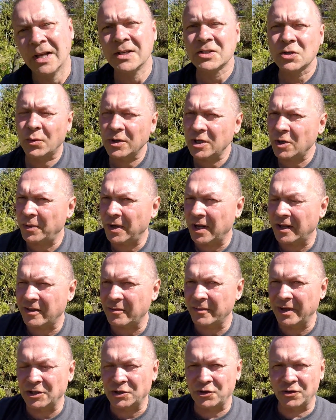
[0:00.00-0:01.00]
So when you plant them,
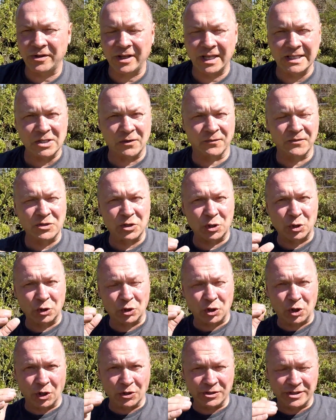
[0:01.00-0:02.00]
make sure there's obviously good
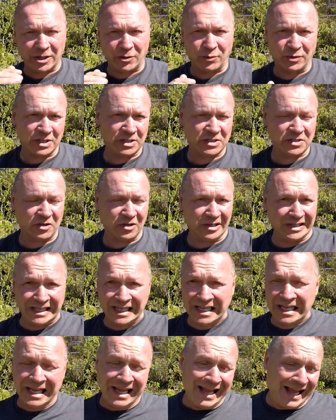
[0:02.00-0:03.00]
contact with the soil.
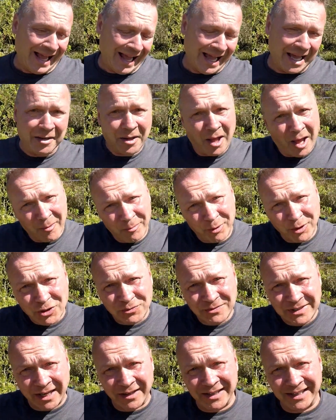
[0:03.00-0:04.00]
And push them
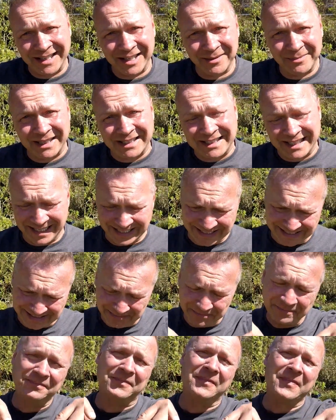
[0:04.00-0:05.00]
down a little bit.
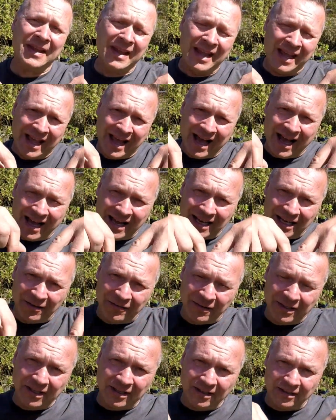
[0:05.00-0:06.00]
I leave a
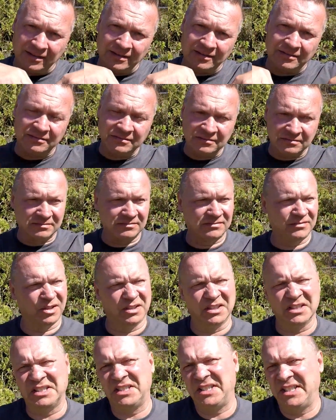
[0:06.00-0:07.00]
little, not
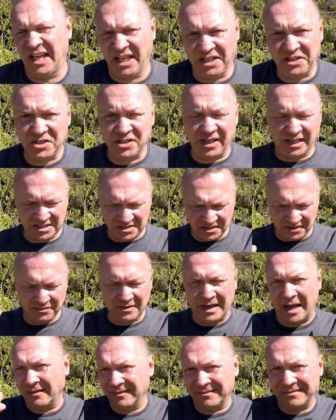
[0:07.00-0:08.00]
a ditch, like sort of,
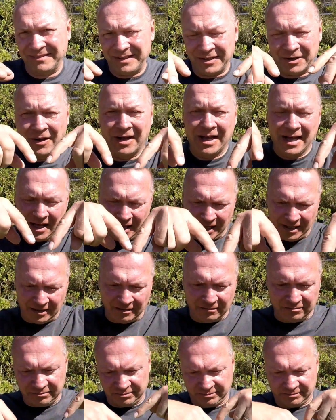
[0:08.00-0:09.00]
a
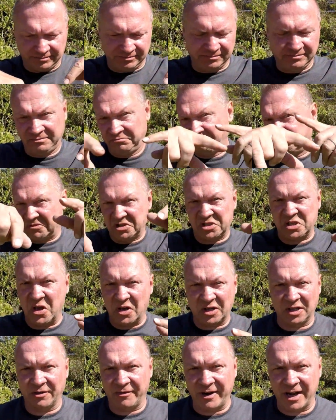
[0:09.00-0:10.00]
little
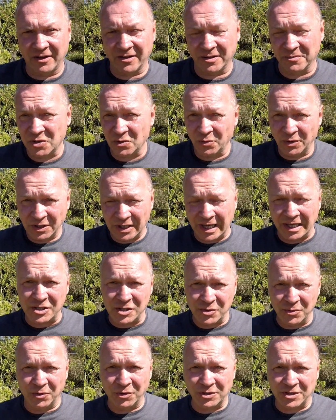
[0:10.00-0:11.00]
circle around them, so when you
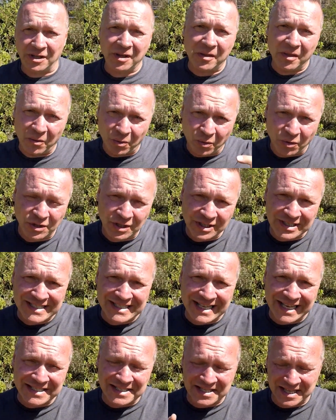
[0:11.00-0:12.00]
actually water them, the water
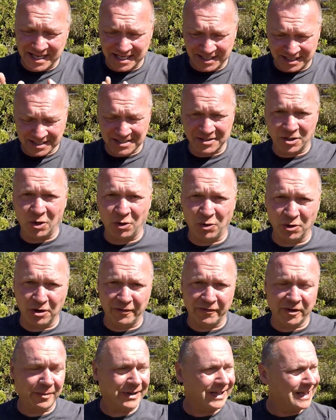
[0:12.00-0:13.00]
stays there, it doesn't go all
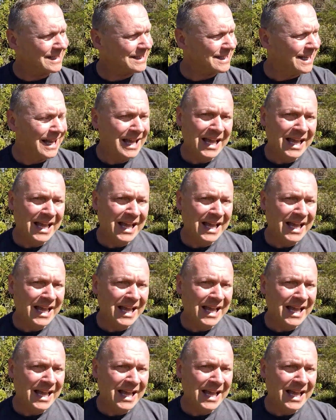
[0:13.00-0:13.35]
over the place.